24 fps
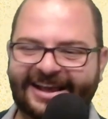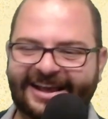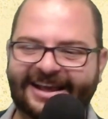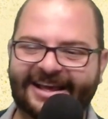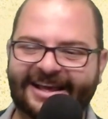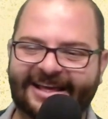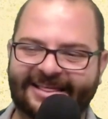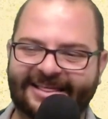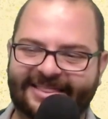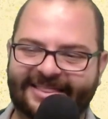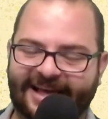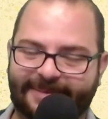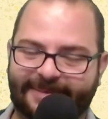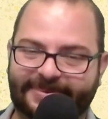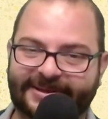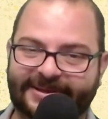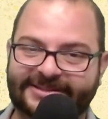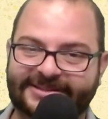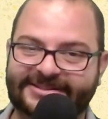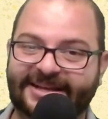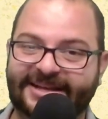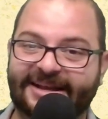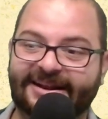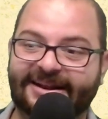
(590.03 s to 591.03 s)
That being
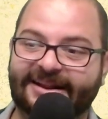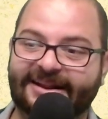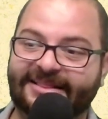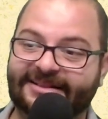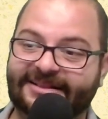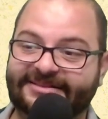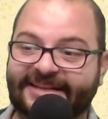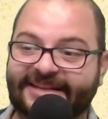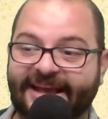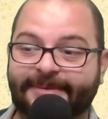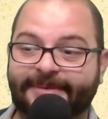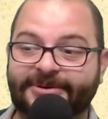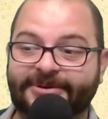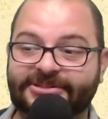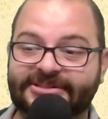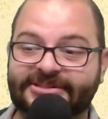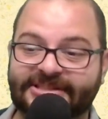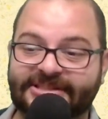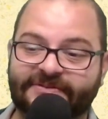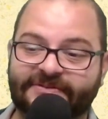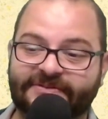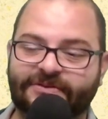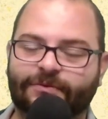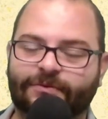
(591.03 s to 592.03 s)
said, the damage is
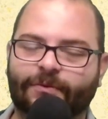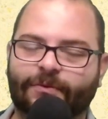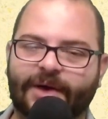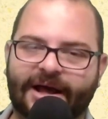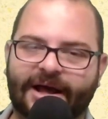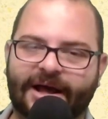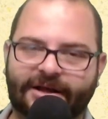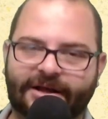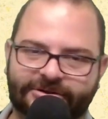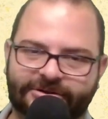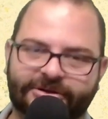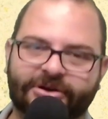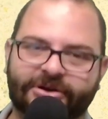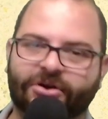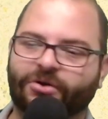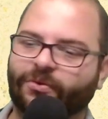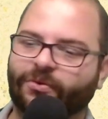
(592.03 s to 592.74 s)
even wilder.